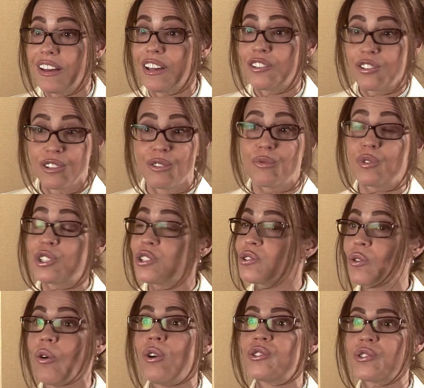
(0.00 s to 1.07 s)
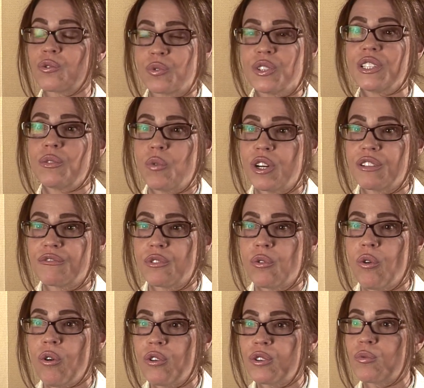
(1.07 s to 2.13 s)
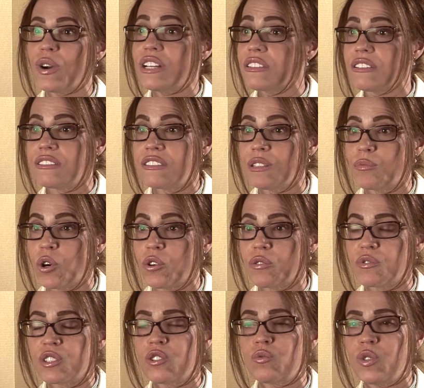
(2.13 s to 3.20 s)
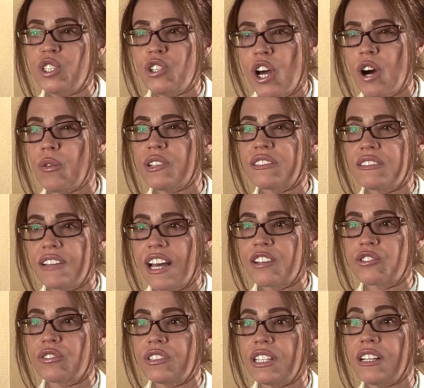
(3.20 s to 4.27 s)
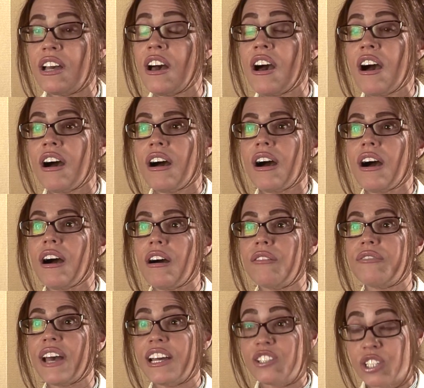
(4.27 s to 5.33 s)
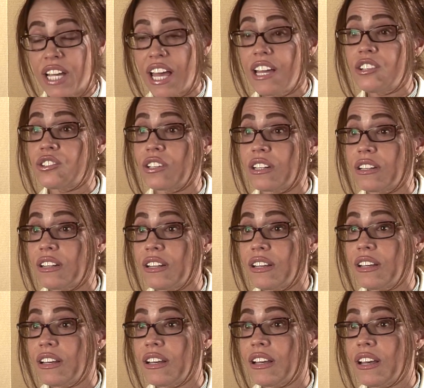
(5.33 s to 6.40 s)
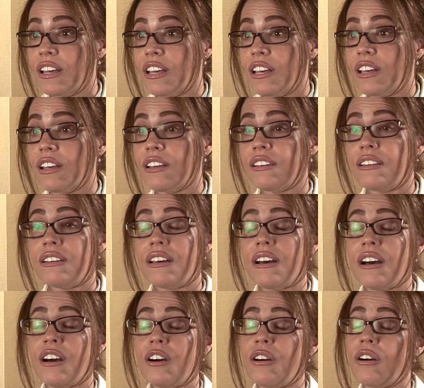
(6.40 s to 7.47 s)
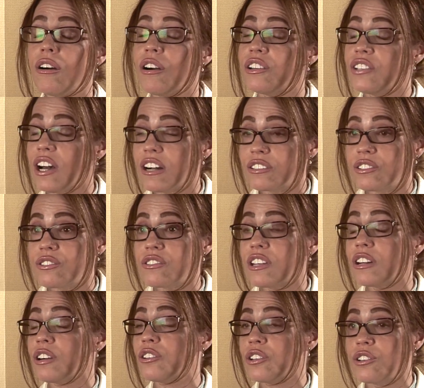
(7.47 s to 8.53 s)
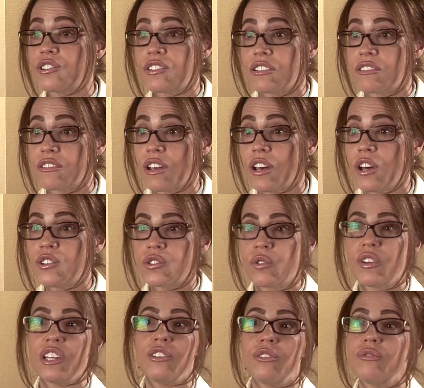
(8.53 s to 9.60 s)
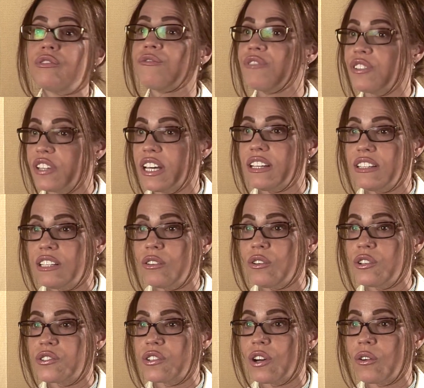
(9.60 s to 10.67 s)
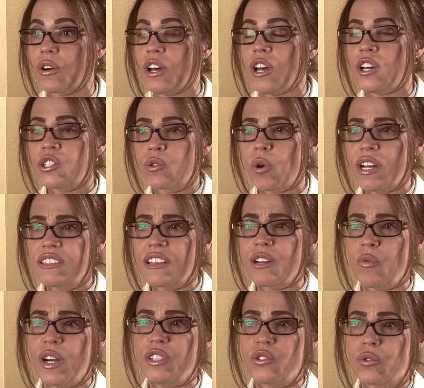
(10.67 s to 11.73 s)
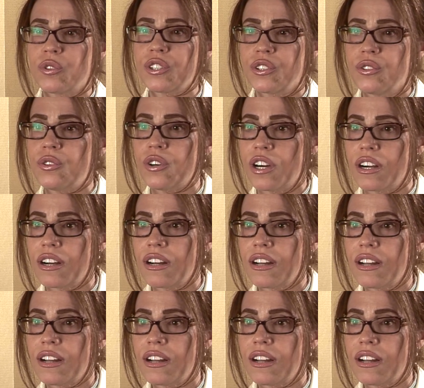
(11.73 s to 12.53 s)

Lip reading: too, which is also really wonderful. All the residency programs, because we know it's a national need of education and our doctors and our nurses. So they knew to fill that need also. So as I went door to door